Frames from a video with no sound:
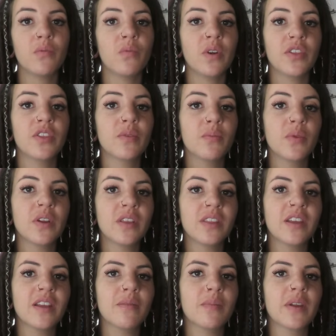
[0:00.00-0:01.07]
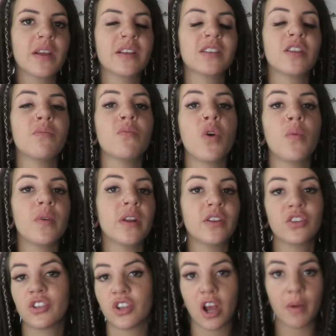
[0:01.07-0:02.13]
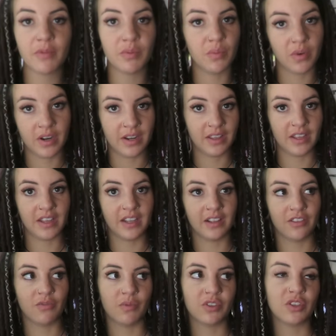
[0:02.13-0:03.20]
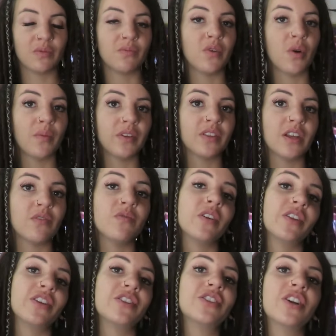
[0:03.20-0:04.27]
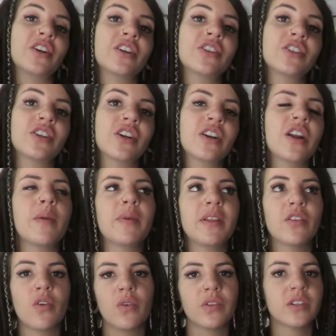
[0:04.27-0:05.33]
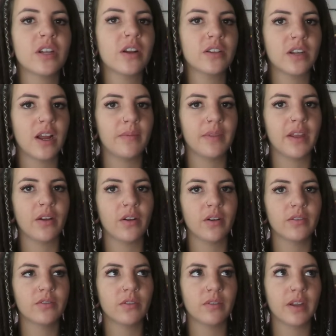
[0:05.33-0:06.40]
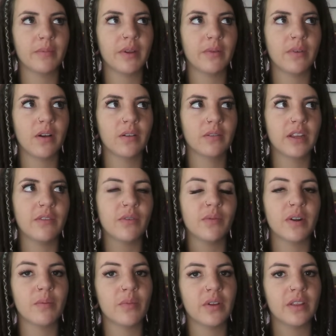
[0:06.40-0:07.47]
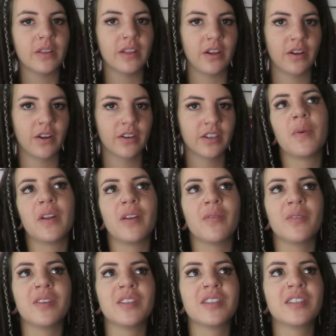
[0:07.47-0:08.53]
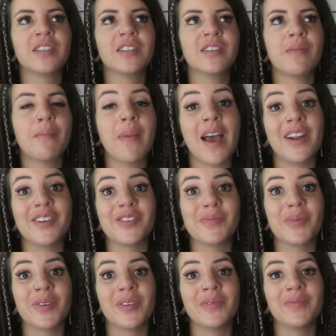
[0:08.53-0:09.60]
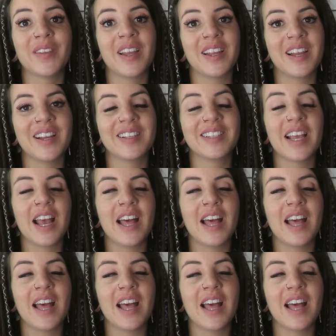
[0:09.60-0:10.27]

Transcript: with the breathing, because the moment I stopped breathing was the moment they really started to hurt. I mean, the whole entire time they hurt, don't get me wrong. Even when I'm breathing they hurt, but it was manageable, I guess,